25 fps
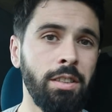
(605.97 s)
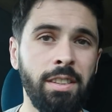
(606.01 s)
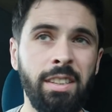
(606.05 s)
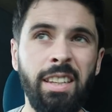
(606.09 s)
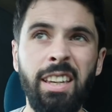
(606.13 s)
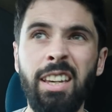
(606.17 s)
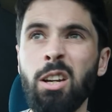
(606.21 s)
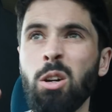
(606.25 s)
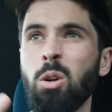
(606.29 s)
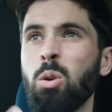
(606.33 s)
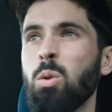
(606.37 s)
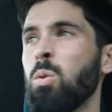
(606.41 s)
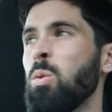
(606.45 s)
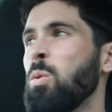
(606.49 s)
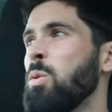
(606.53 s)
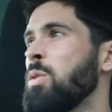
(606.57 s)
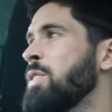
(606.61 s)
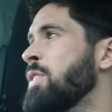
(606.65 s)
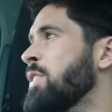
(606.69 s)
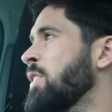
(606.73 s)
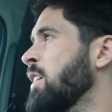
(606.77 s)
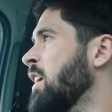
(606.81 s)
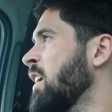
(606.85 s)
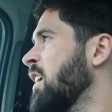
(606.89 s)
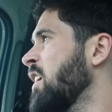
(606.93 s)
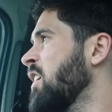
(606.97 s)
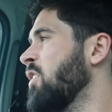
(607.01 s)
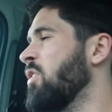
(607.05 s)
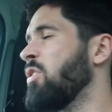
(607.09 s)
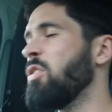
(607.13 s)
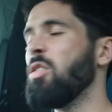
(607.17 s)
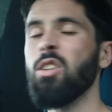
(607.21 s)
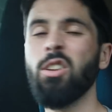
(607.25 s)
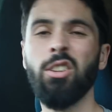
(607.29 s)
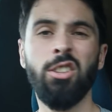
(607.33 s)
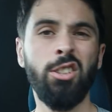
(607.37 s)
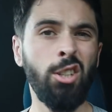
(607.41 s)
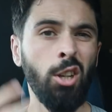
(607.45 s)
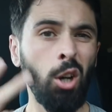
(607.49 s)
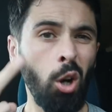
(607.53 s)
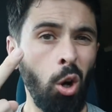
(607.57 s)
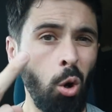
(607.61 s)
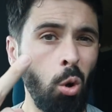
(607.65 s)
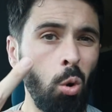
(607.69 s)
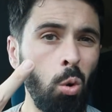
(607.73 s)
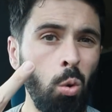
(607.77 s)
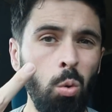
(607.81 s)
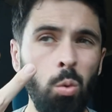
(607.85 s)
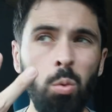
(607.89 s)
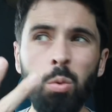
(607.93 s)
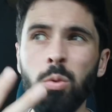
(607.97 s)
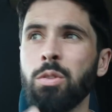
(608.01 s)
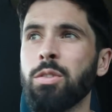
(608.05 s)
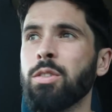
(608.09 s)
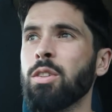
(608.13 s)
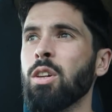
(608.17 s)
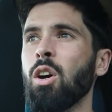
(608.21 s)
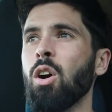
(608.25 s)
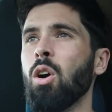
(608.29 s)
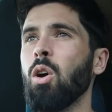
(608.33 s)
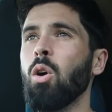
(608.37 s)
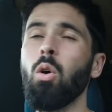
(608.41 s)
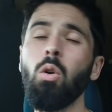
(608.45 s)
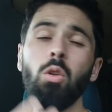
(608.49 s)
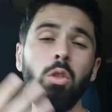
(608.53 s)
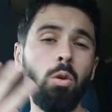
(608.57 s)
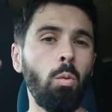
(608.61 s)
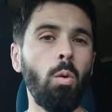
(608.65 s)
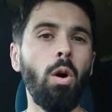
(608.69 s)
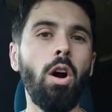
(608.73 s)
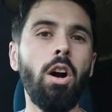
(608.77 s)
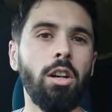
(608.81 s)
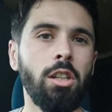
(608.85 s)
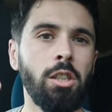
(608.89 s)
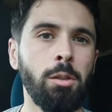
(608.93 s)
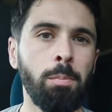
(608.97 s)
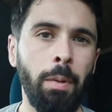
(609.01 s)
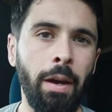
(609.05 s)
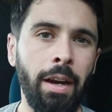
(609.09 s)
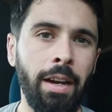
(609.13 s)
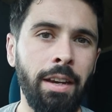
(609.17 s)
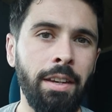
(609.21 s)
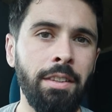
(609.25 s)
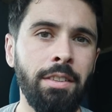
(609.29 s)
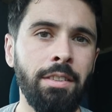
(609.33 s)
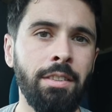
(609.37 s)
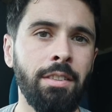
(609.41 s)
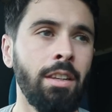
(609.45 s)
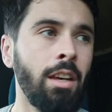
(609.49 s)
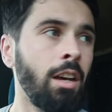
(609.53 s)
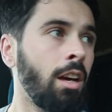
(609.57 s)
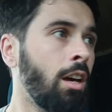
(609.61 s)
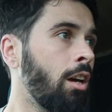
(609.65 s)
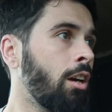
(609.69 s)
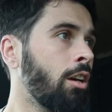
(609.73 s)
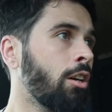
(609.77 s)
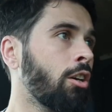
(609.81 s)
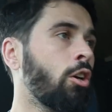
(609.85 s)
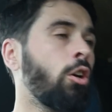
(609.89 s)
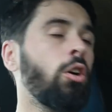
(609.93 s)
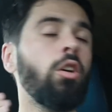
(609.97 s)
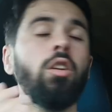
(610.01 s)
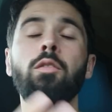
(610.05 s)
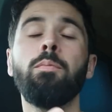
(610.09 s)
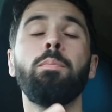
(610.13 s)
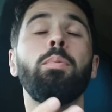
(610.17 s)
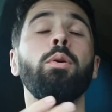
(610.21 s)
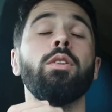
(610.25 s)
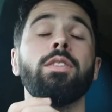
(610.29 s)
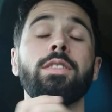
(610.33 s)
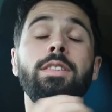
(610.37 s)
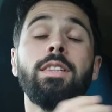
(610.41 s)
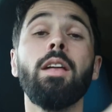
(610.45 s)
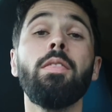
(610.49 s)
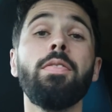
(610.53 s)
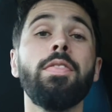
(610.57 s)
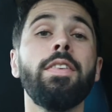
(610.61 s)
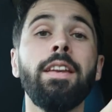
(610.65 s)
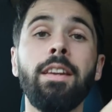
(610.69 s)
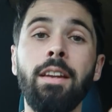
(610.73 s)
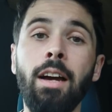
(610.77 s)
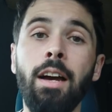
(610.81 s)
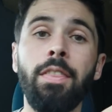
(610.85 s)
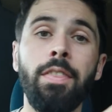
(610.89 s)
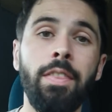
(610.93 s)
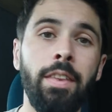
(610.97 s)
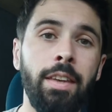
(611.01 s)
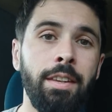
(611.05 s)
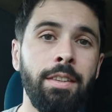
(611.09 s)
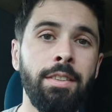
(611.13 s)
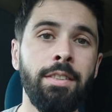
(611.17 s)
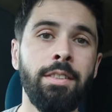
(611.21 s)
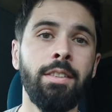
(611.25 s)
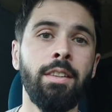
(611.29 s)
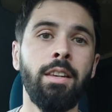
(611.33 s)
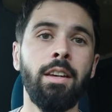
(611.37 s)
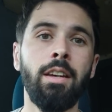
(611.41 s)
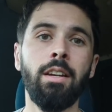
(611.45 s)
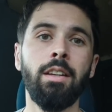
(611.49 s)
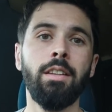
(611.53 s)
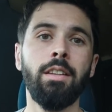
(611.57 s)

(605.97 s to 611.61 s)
skills, the tools, or the workspace, could have put something like this